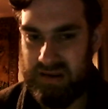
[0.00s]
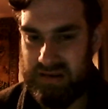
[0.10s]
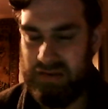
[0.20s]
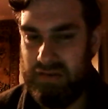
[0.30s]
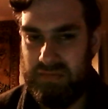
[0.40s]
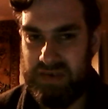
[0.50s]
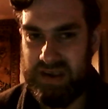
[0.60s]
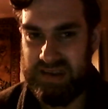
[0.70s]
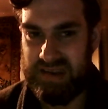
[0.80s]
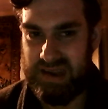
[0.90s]
to
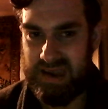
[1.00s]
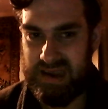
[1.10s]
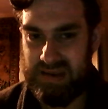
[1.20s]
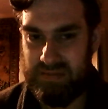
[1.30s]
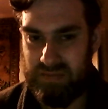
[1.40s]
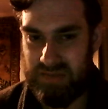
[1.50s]
investigate.